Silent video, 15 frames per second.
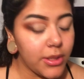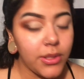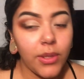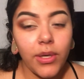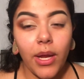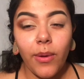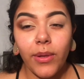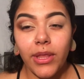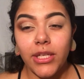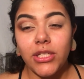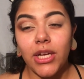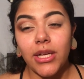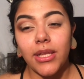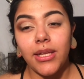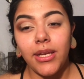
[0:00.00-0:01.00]
So now with the
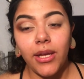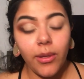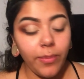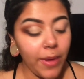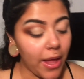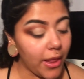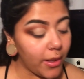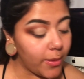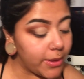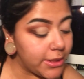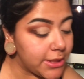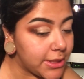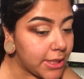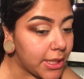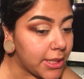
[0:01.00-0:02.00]
Jaclyn Hill palette, we're
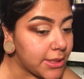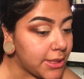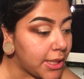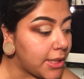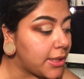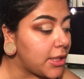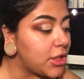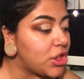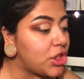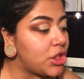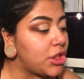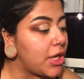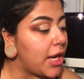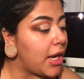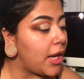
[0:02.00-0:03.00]
just gonna take the
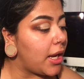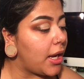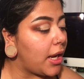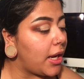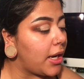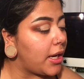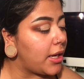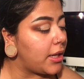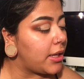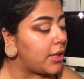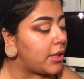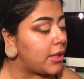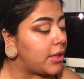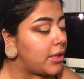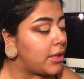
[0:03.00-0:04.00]
shade
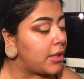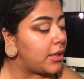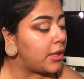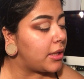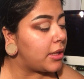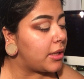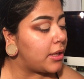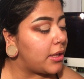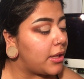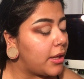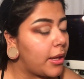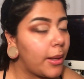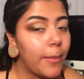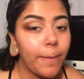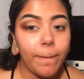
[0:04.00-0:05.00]

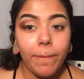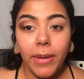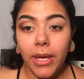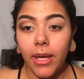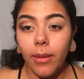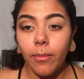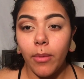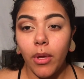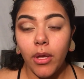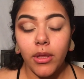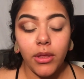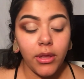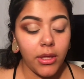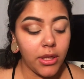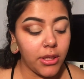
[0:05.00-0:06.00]
Beam,
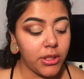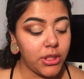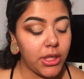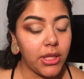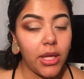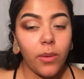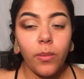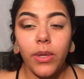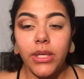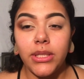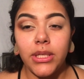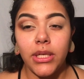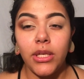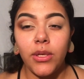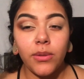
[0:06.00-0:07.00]
the shade that we
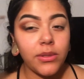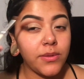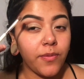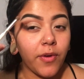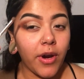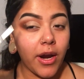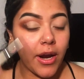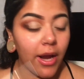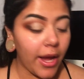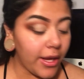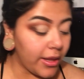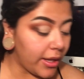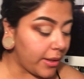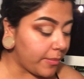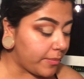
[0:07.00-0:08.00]
did use for our
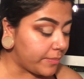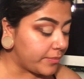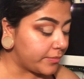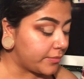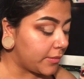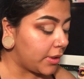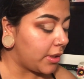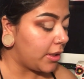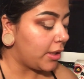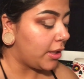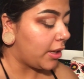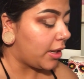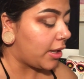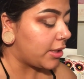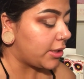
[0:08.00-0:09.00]
highlight
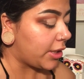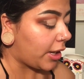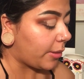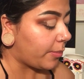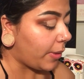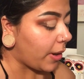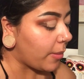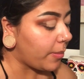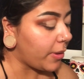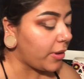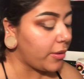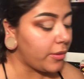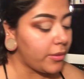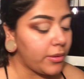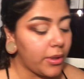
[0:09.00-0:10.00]
under our brow
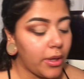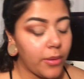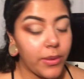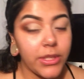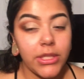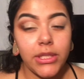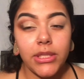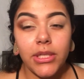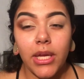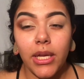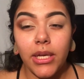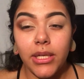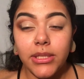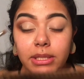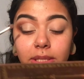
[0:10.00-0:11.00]
bone, and we're just
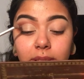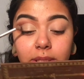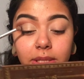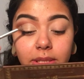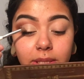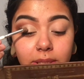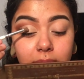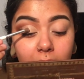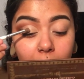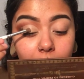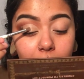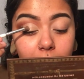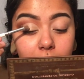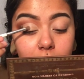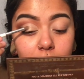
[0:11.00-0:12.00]
gonna
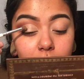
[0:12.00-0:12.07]
dab it.